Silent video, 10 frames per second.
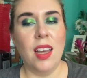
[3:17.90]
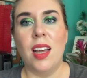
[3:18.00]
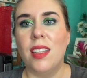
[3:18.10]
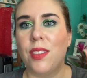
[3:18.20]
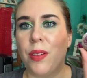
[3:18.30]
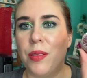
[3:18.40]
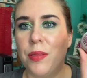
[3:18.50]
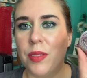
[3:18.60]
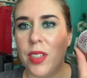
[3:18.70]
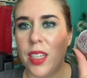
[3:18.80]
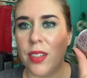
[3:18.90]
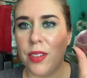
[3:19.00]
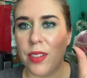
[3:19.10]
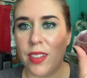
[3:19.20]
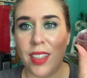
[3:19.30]
So, here,
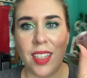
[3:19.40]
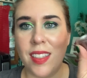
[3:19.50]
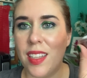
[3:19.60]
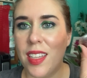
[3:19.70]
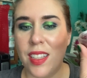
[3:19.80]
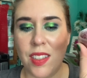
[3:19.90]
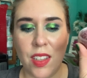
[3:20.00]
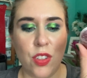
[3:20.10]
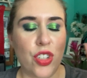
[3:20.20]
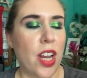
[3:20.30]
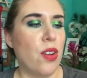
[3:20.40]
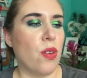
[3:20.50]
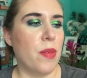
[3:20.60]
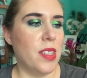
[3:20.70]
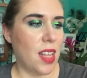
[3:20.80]
this is ginormous.